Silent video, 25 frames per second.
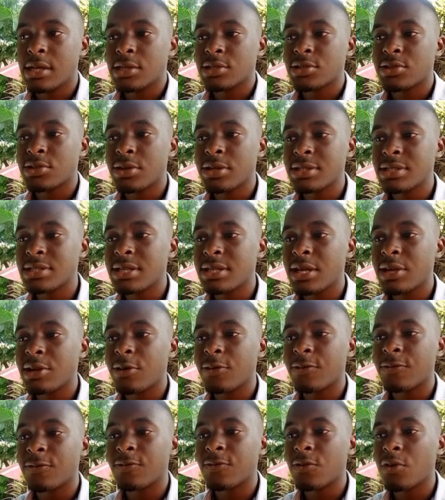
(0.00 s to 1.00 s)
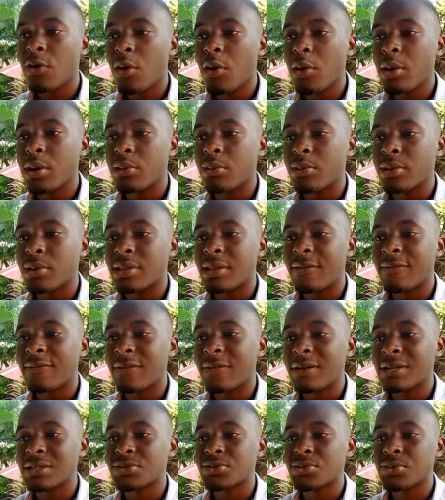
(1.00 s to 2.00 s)
So instead of going with the
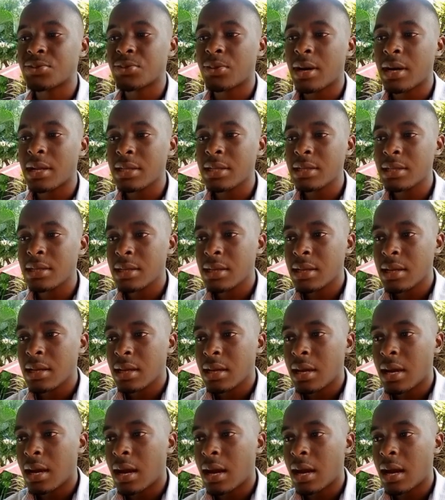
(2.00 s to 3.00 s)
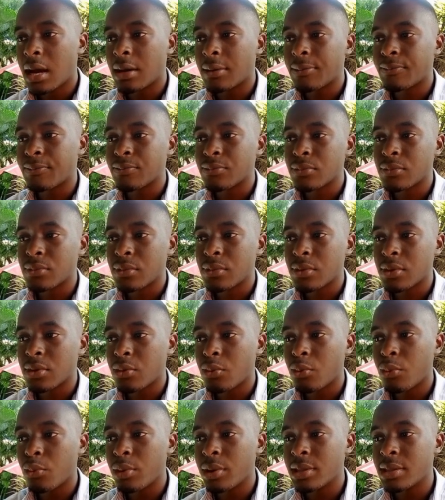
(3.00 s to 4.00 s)
first one, um,
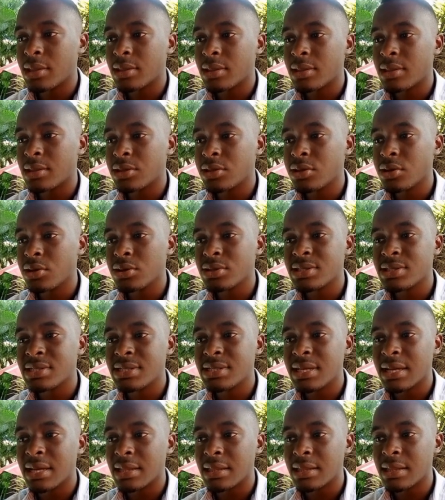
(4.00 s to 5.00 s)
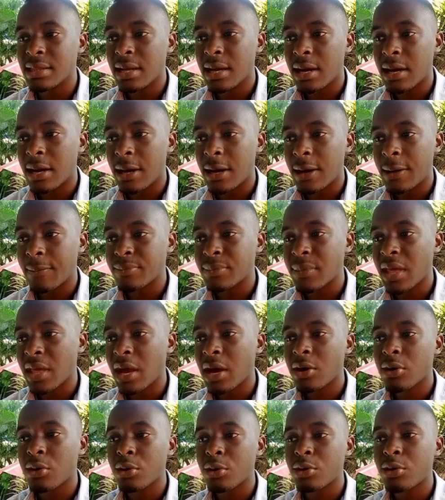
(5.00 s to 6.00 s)
with using the
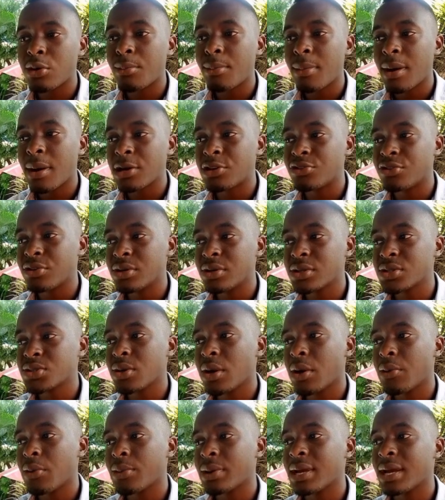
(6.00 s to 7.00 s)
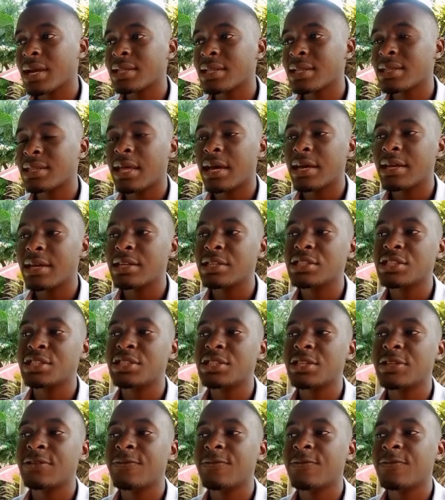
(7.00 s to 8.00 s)
diagonal matrix where we get the
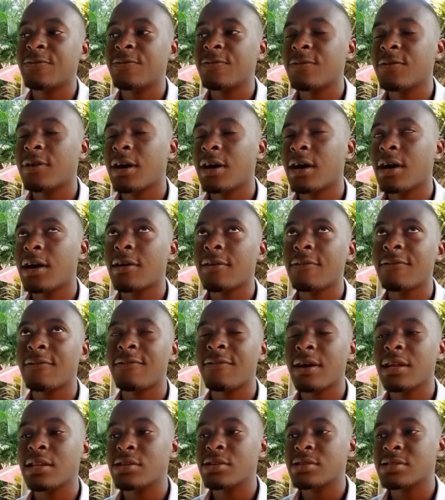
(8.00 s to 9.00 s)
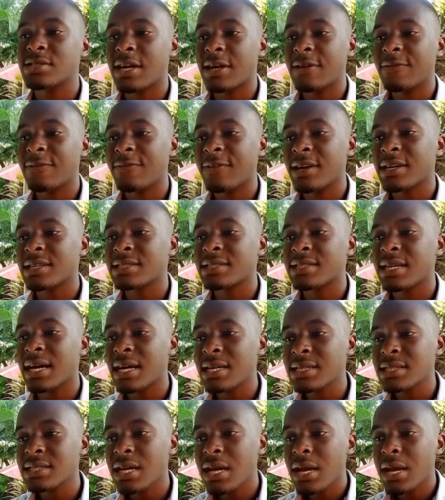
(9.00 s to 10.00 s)
engine values and
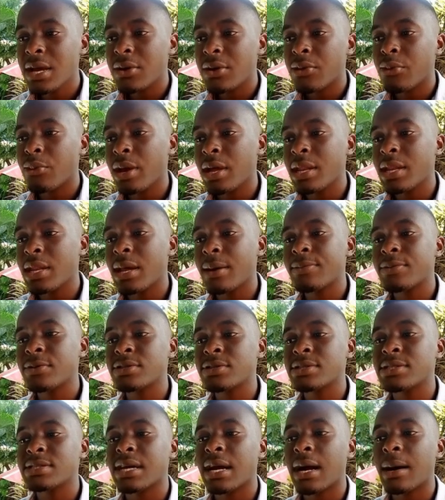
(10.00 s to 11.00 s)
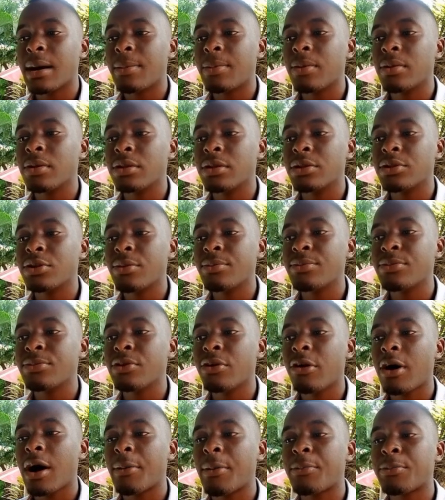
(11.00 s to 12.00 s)
vectors, we end up using a
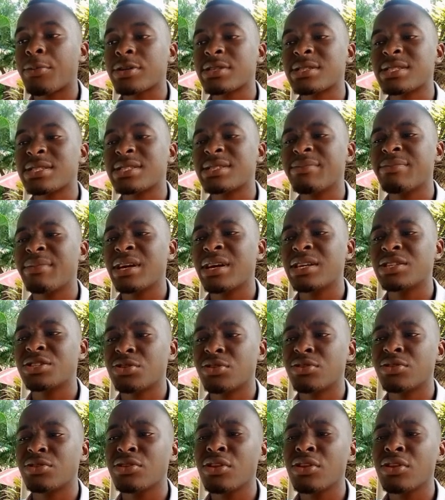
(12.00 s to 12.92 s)
polynomial approximation.